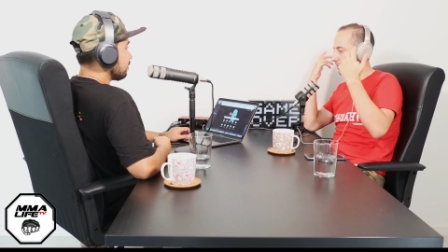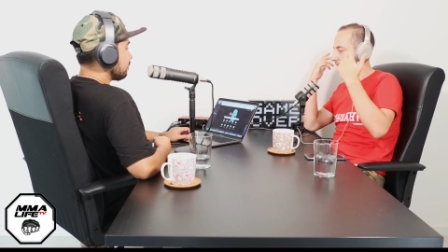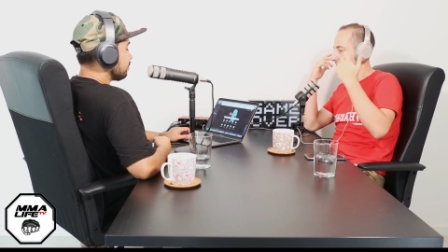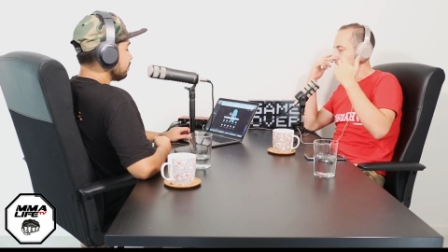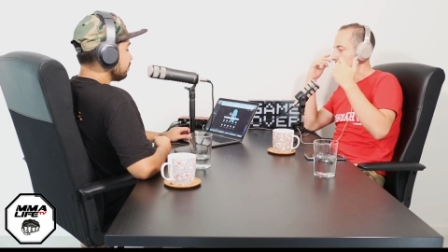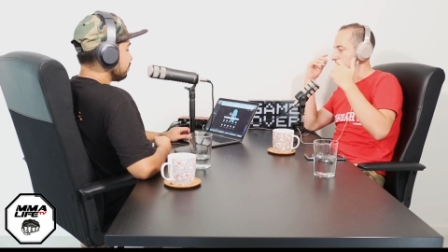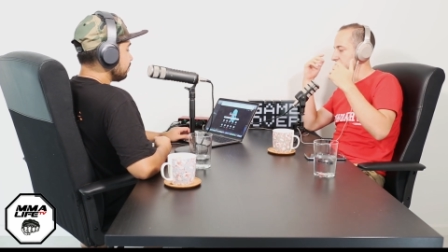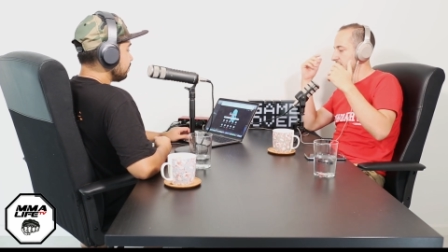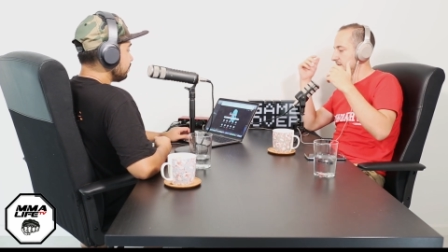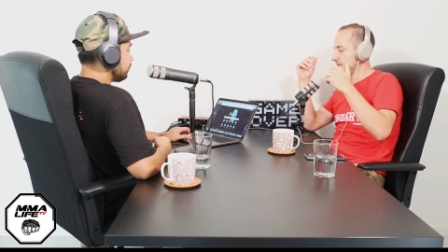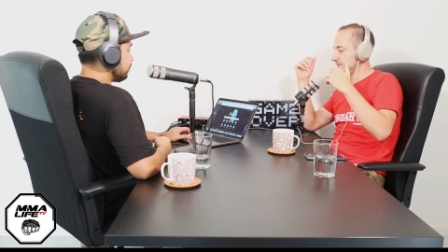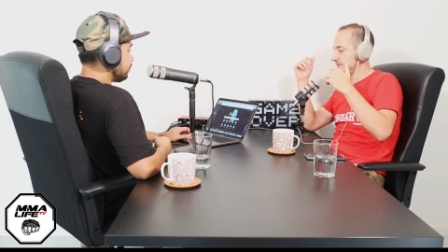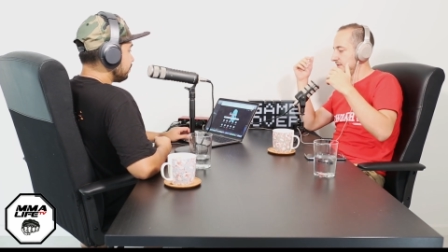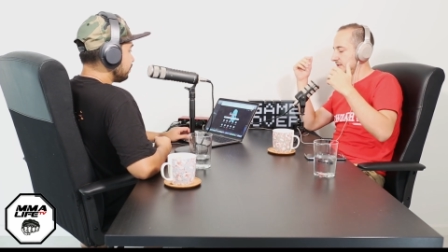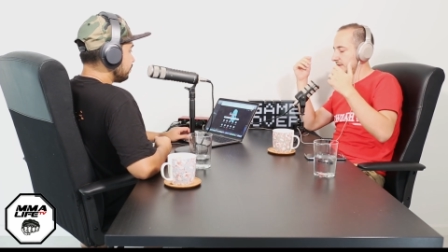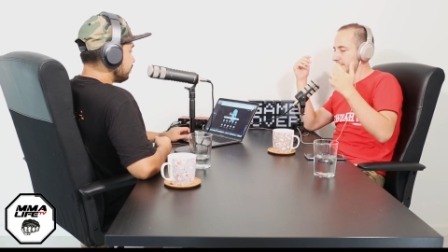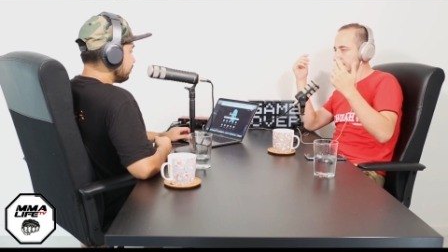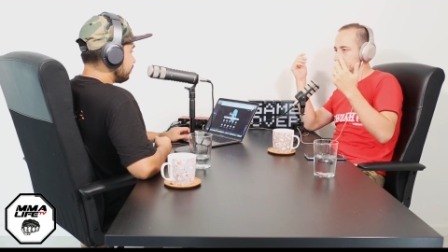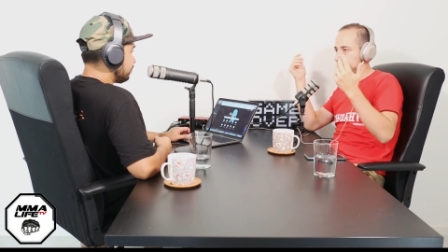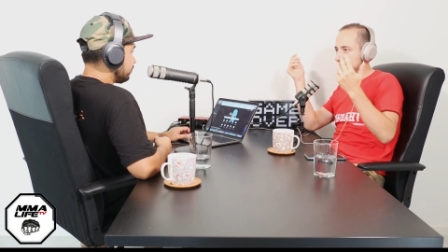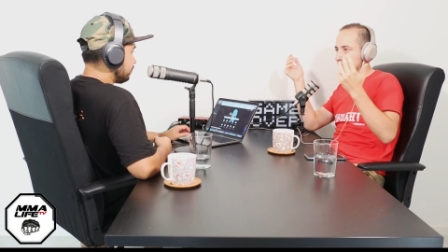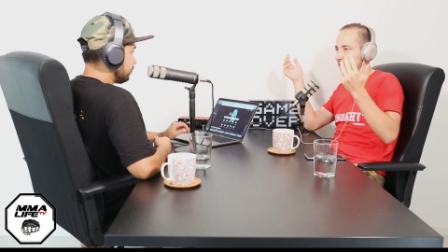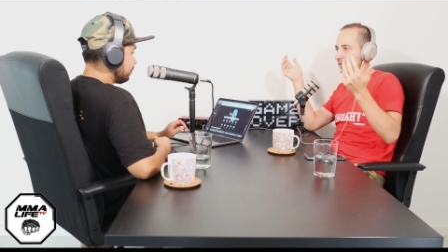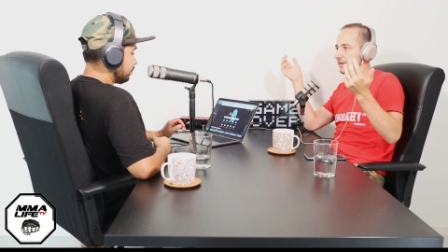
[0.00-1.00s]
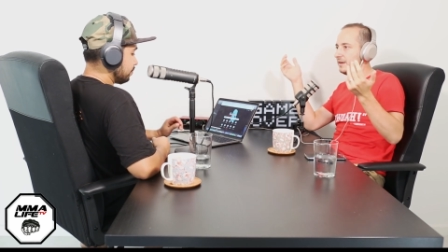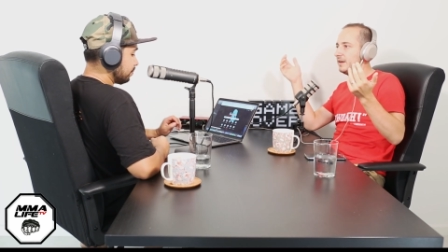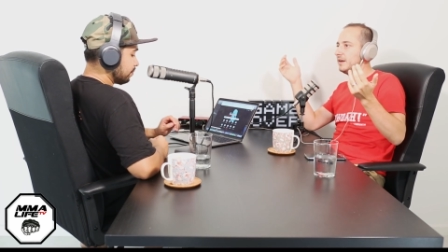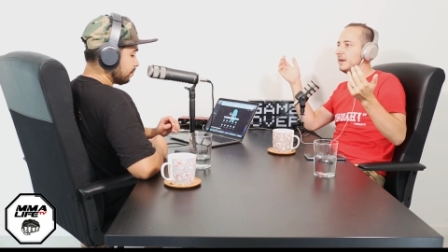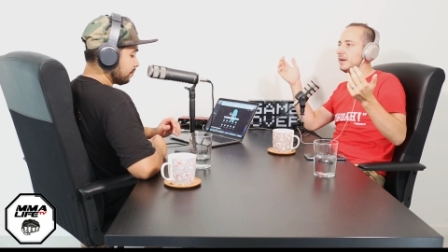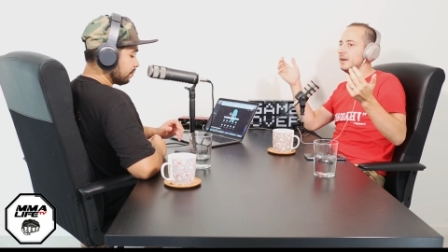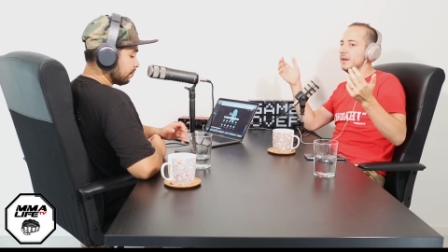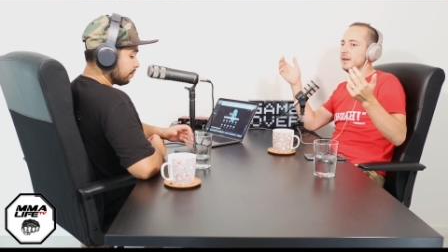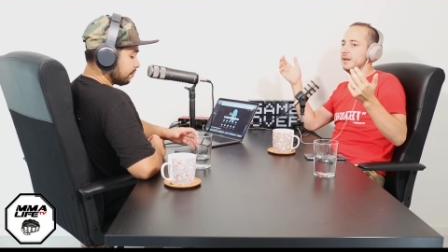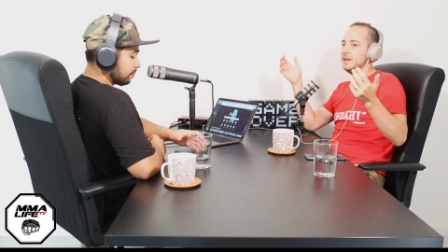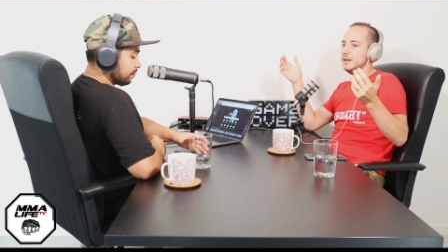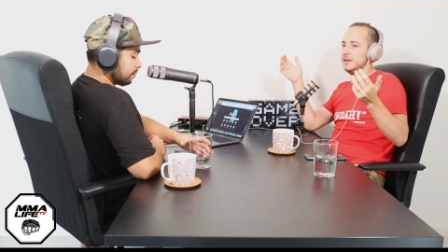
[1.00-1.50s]
myself to some extent.
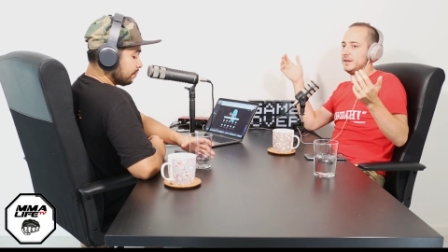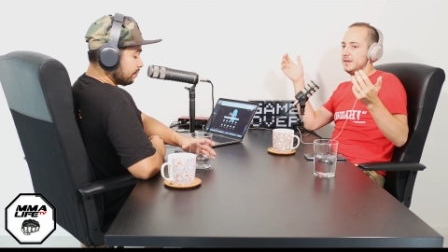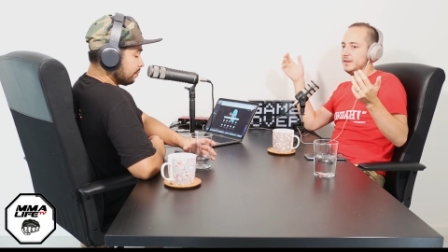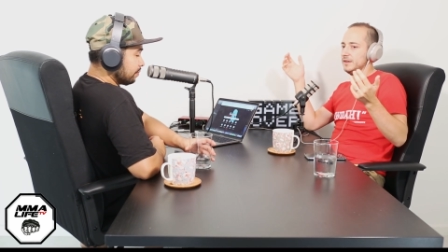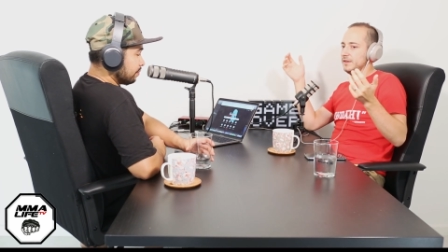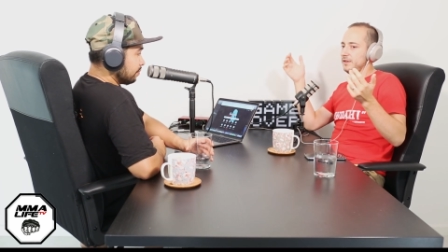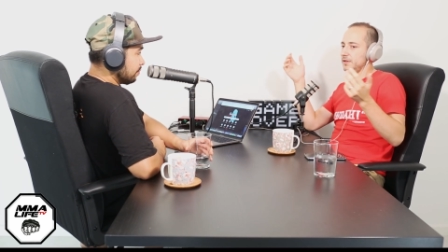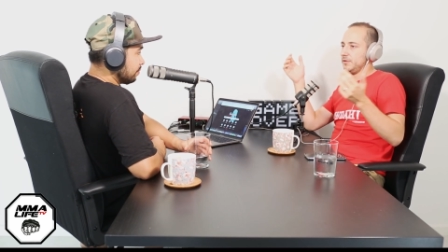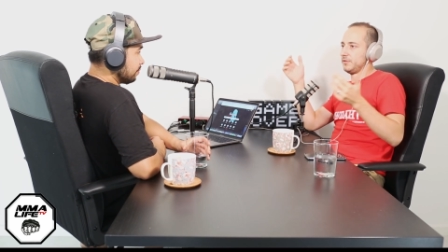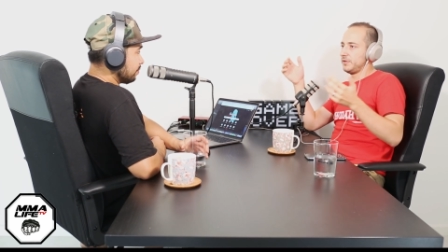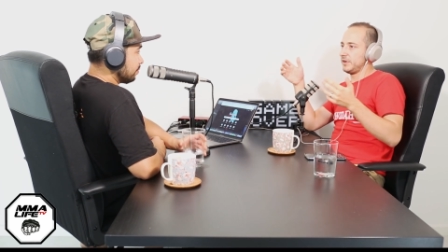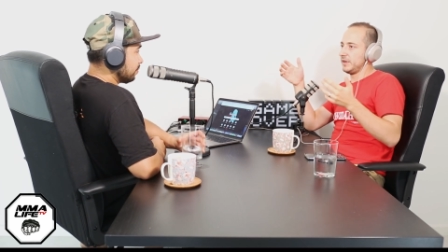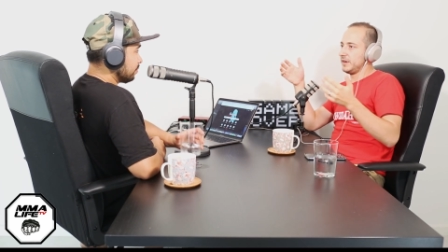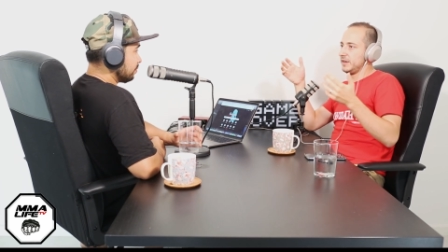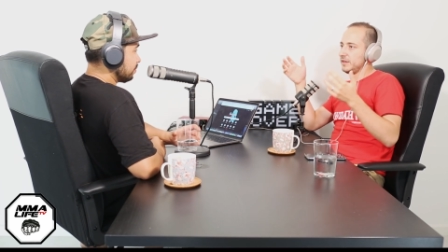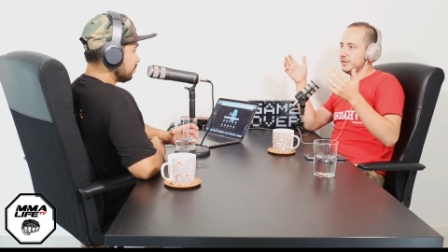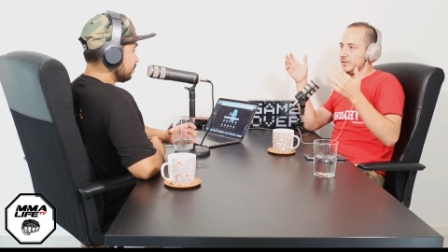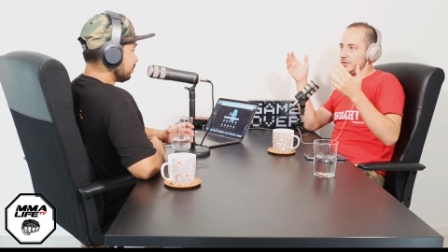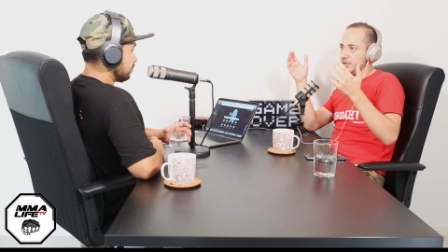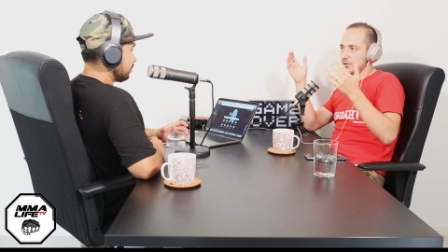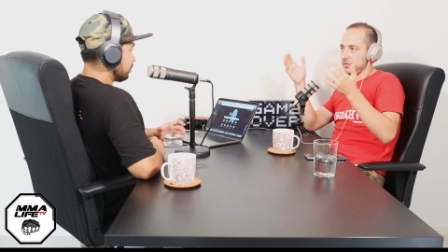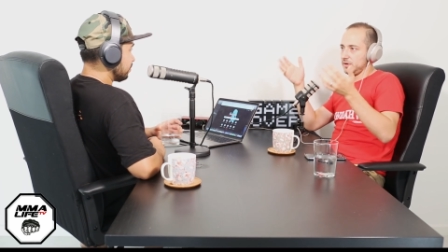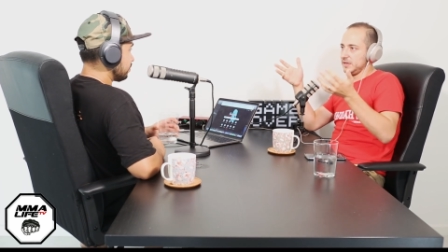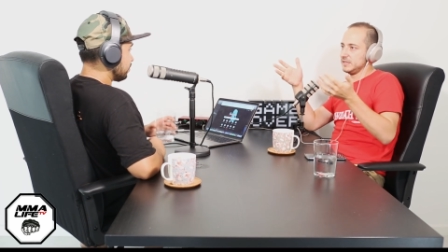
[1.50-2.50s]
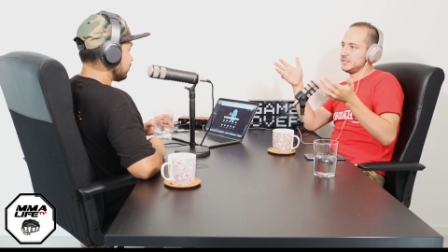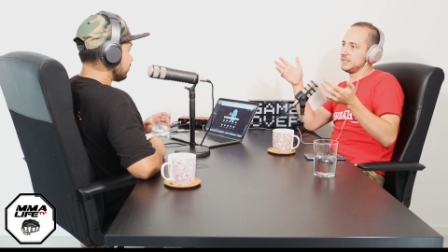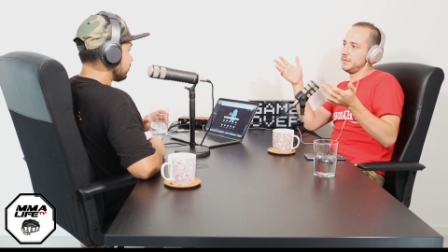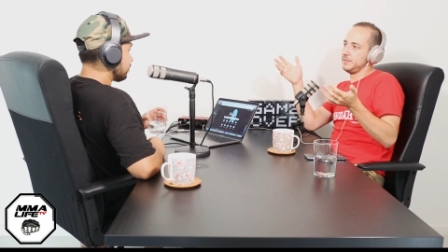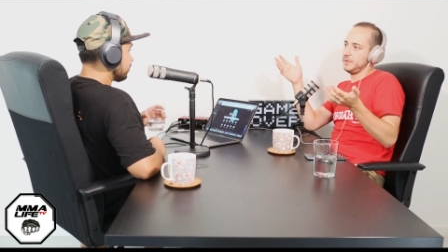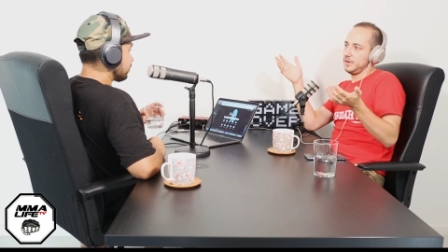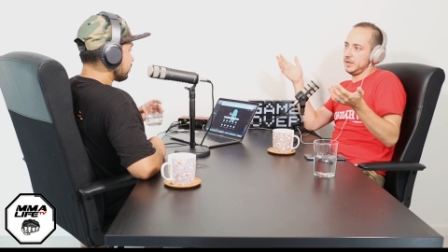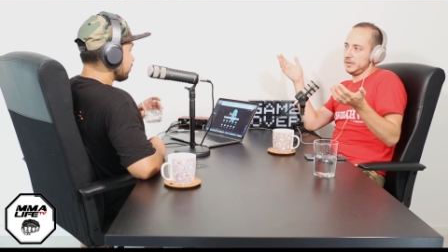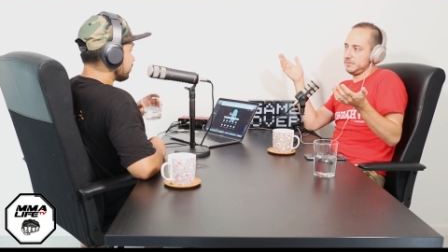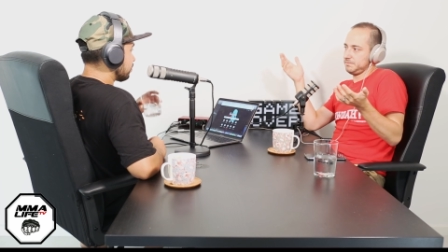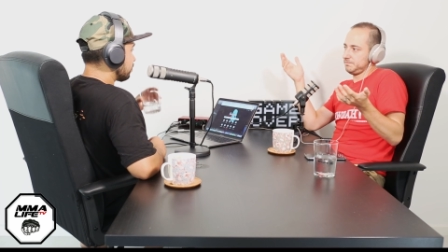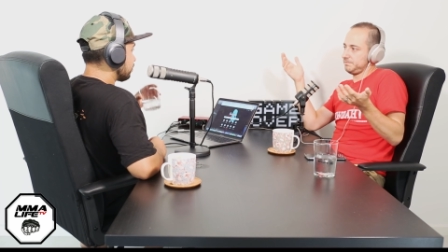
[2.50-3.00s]
You look at it. You look at
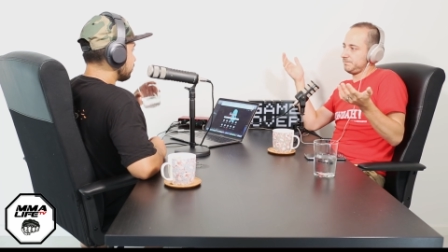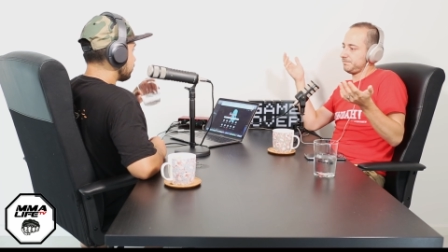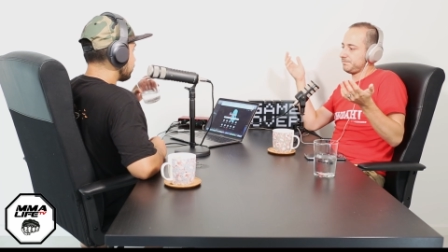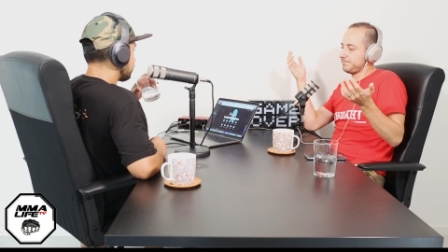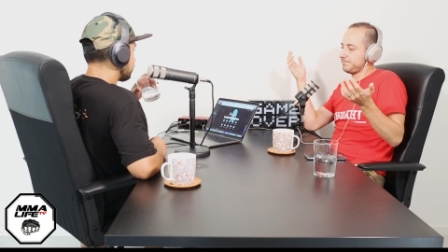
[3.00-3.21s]
someone like